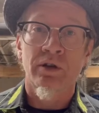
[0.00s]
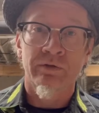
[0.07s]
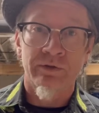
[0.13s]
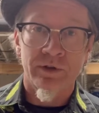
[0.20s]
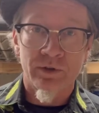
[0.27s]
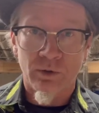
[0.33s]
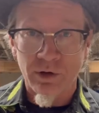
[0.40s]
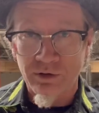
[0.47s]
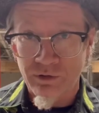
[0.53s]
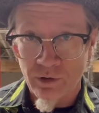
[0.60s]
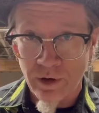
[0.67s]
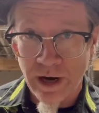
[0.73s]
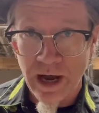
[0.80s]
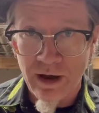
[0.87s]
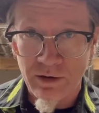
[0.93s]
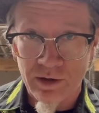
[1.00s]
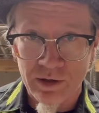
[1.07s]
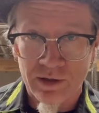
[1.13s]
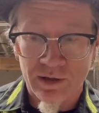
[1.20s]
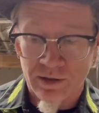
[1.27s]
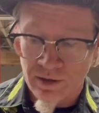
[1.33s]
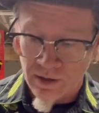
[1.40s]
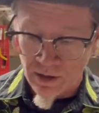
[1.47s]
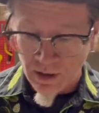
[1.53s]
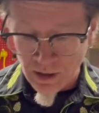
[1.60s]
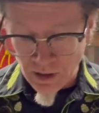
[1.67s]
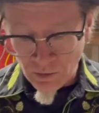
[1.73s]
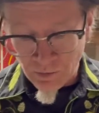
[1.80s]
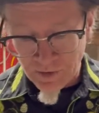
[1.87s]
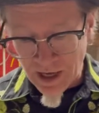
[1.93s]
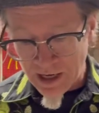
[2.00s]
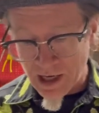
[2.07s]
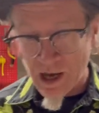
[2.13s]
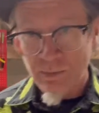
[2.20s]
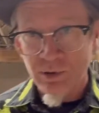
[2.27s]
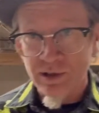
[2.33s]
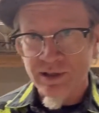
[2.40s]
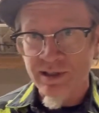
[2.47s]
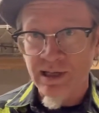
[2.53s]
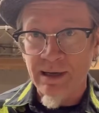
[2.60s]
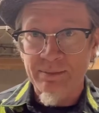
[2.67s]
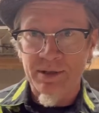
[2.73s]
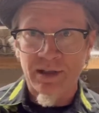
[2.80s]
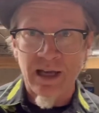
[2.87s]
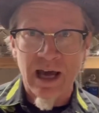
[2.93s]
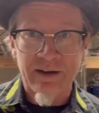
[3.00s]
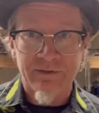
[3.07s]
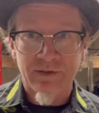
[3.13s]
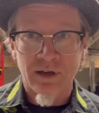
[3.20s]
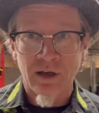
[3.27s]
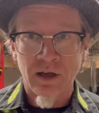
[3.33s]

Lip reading: for 24 hours. We've got a couple of steps left.